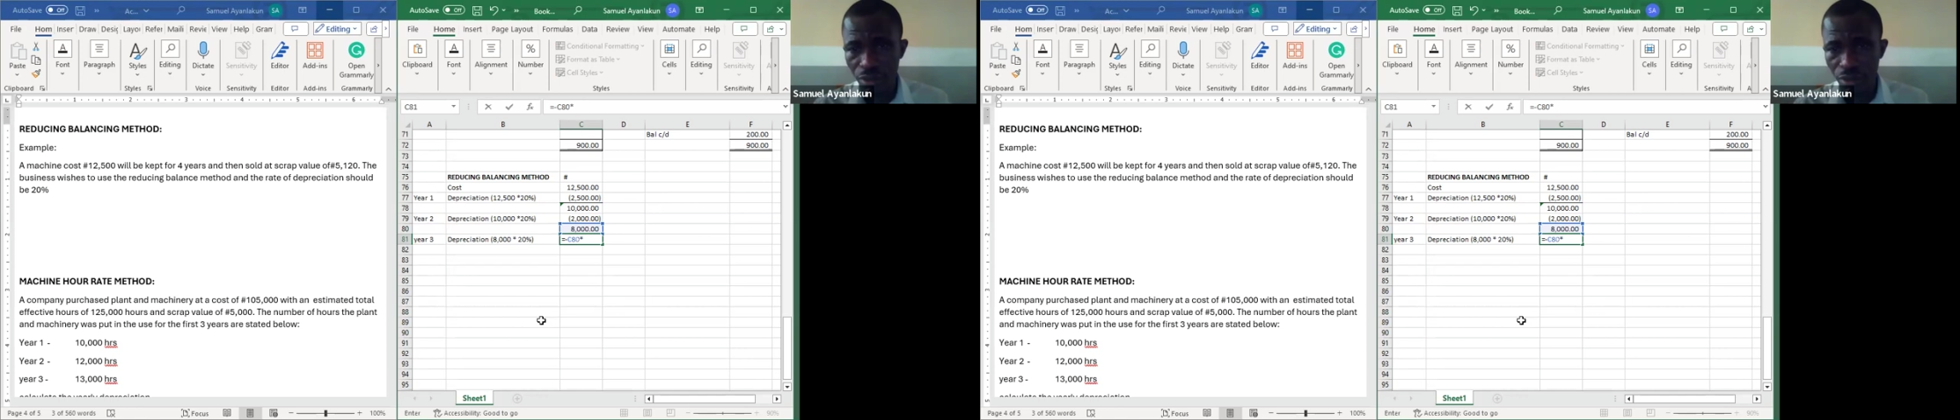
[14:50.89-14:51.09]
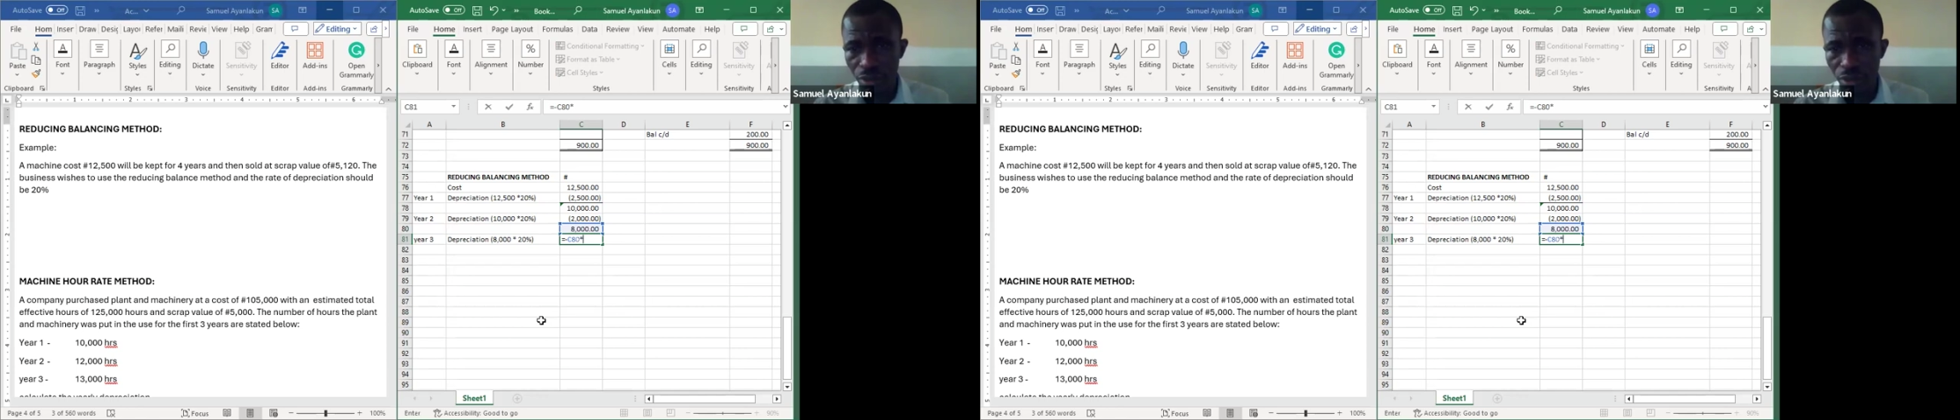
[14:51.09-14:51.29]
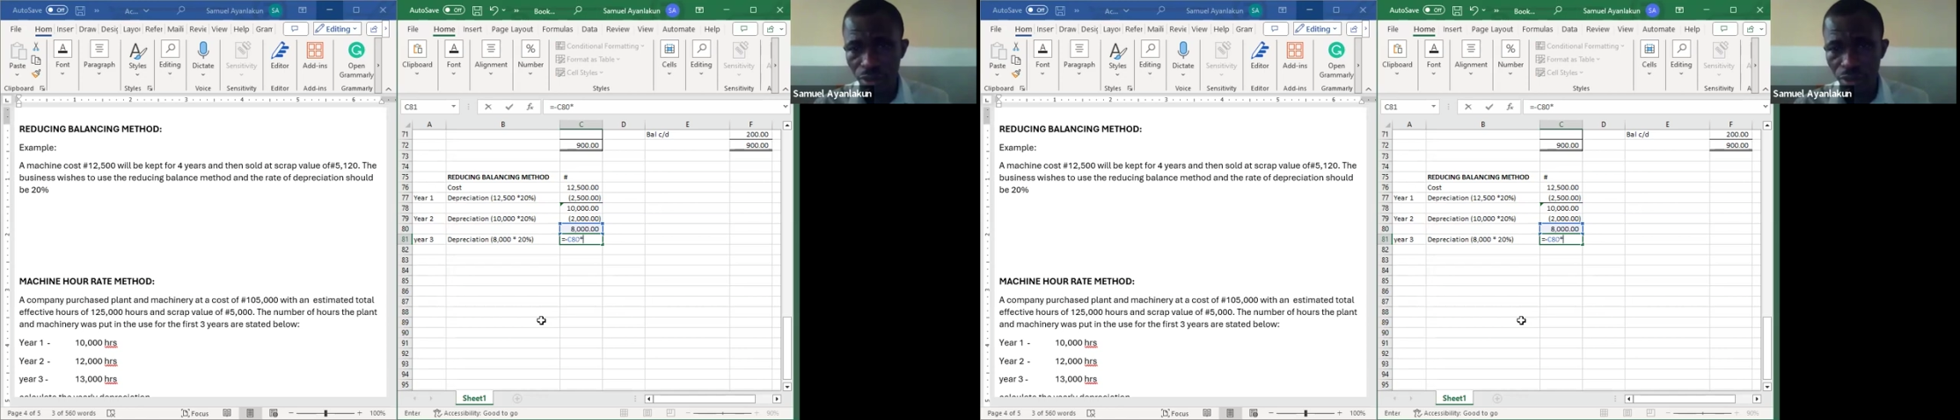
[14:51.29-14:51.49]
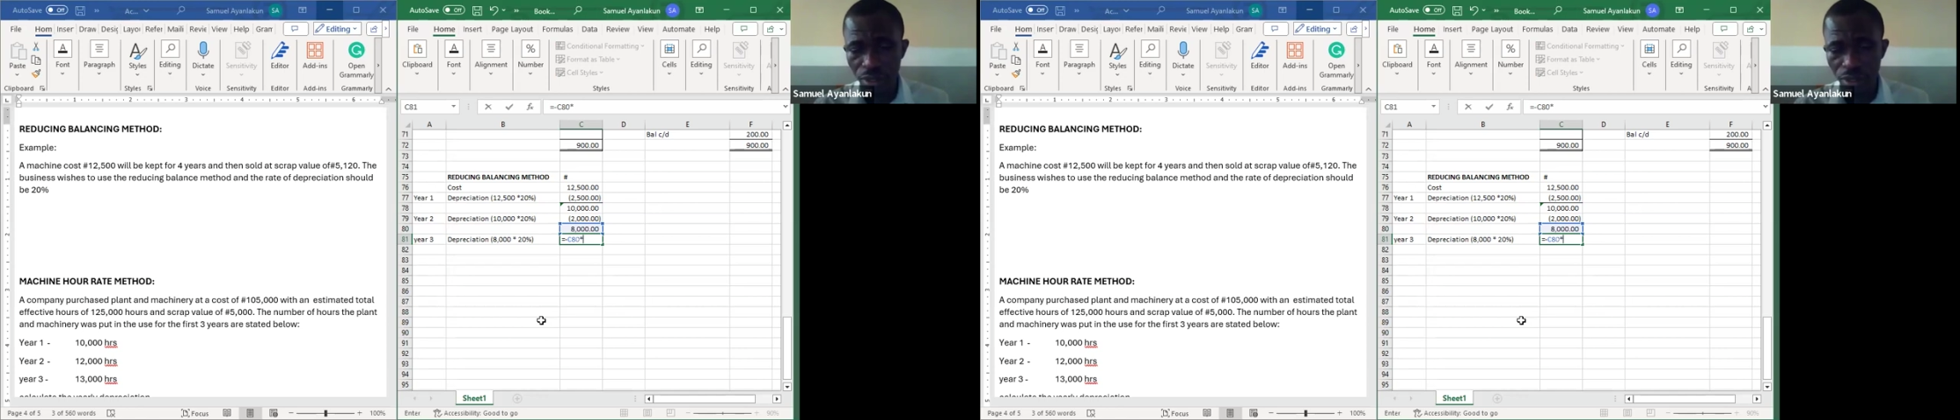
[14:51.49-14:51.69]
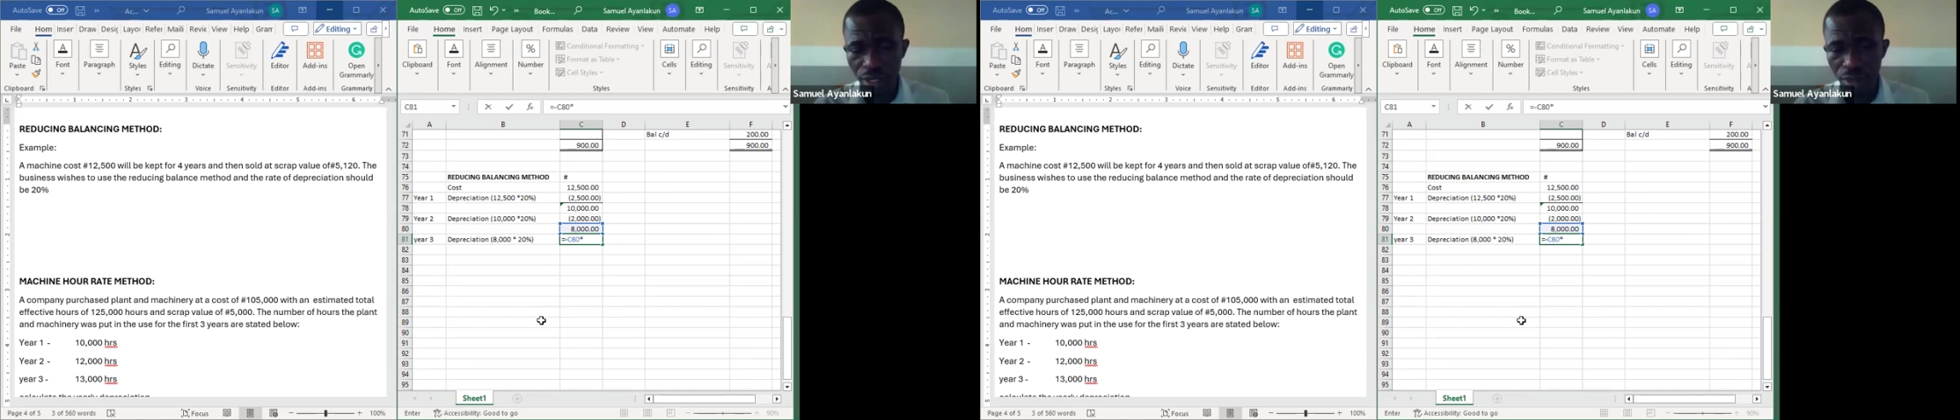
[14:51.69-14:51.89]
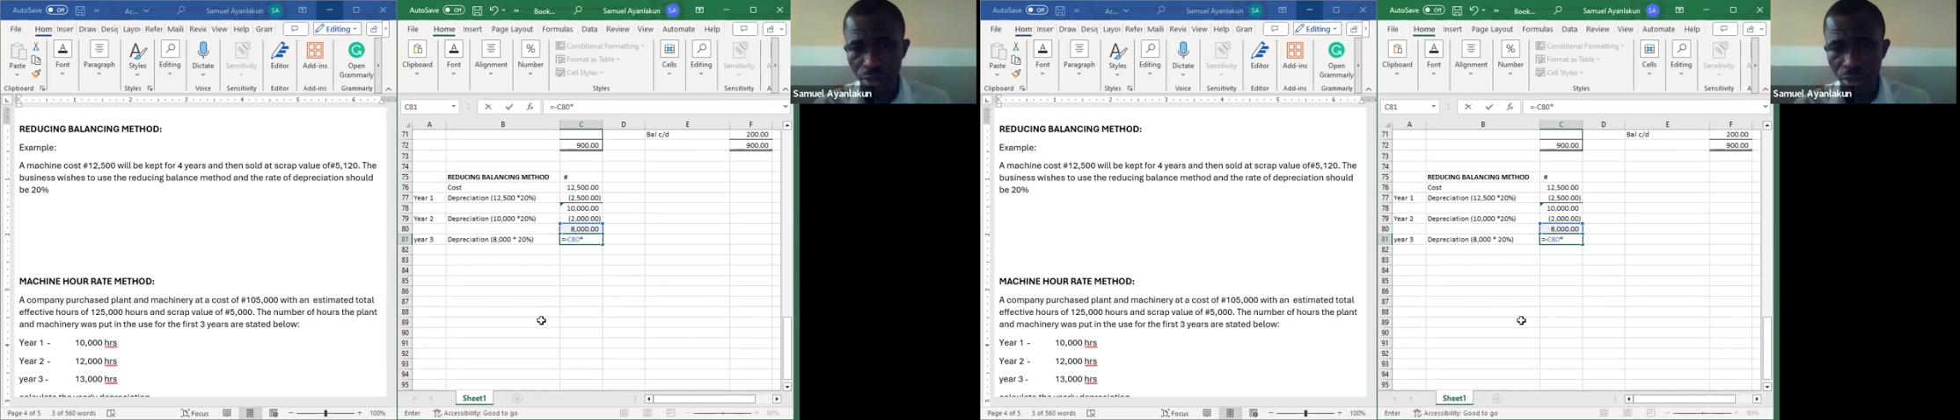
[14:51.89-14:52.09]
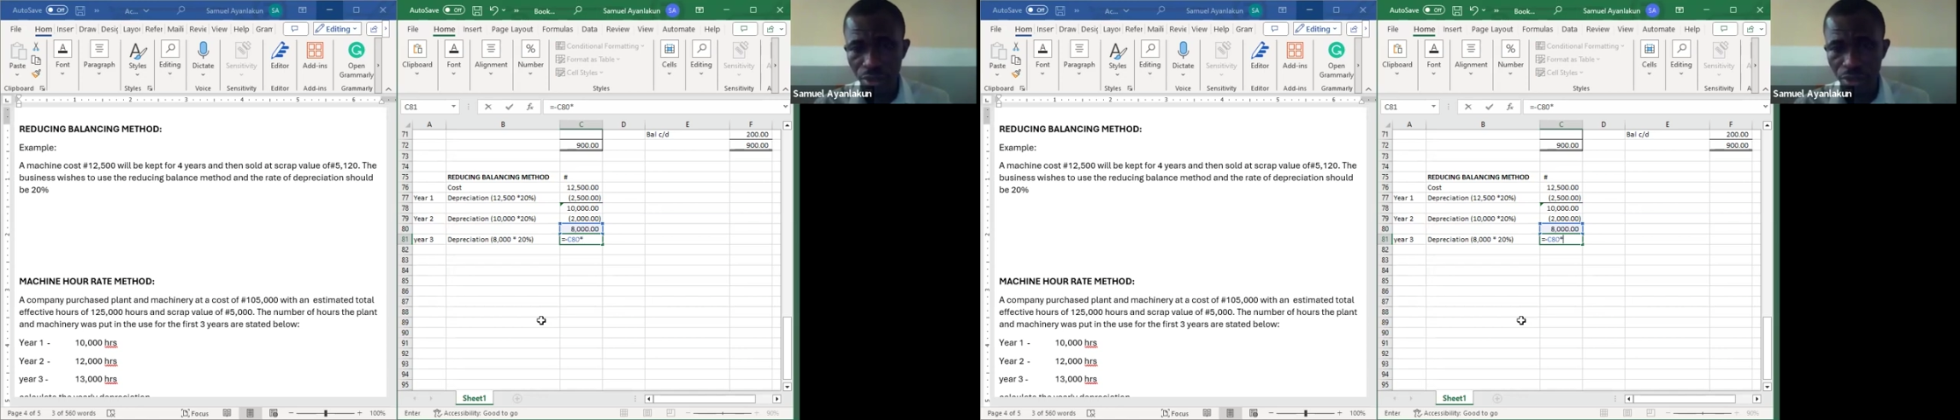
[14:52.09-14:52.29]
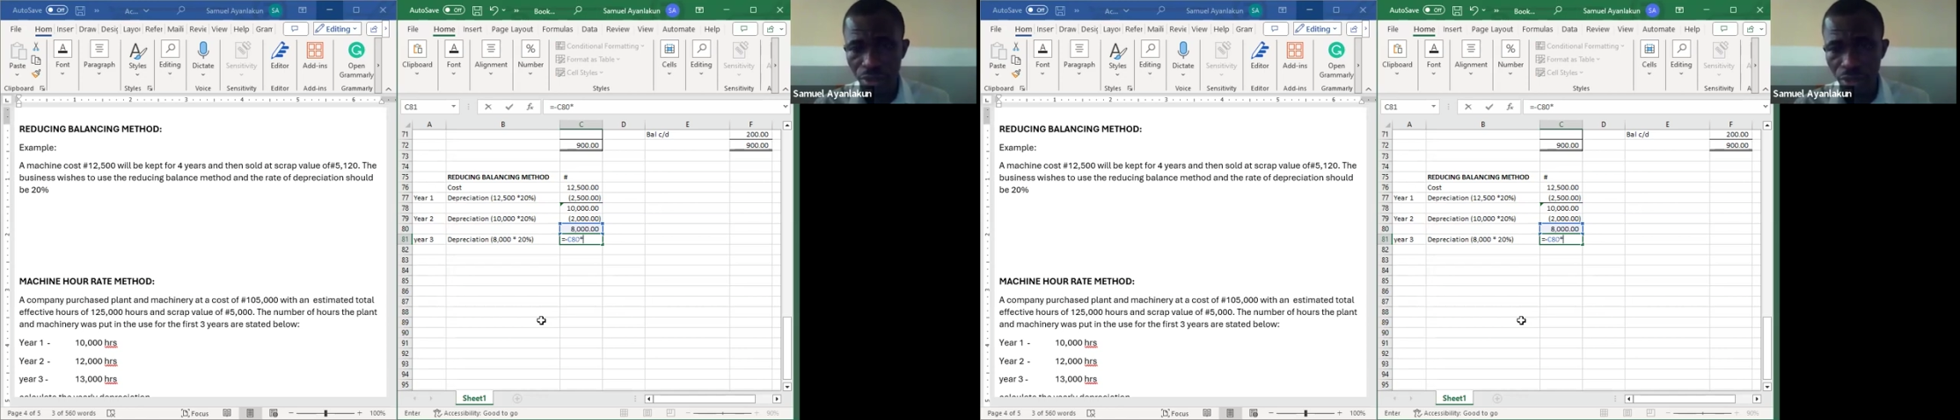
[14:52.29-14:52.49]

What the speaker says: on your keyboard.